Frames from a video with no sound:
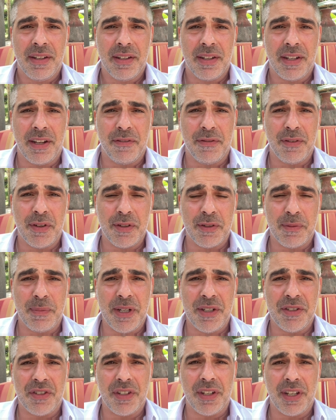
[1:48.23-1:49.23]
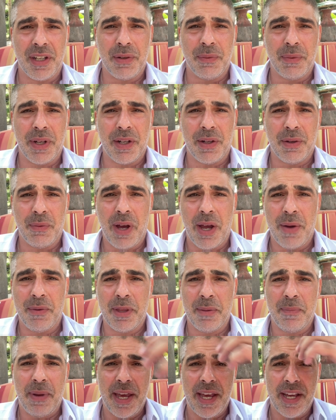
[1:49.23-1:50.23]
a lot of folks mentioning, well, why would
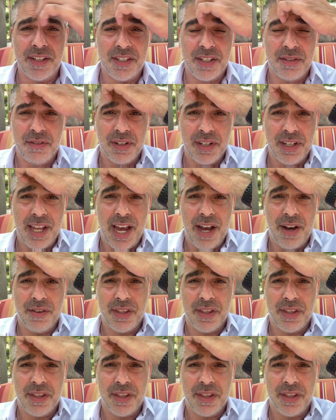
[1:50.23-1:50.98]
the banks ever allow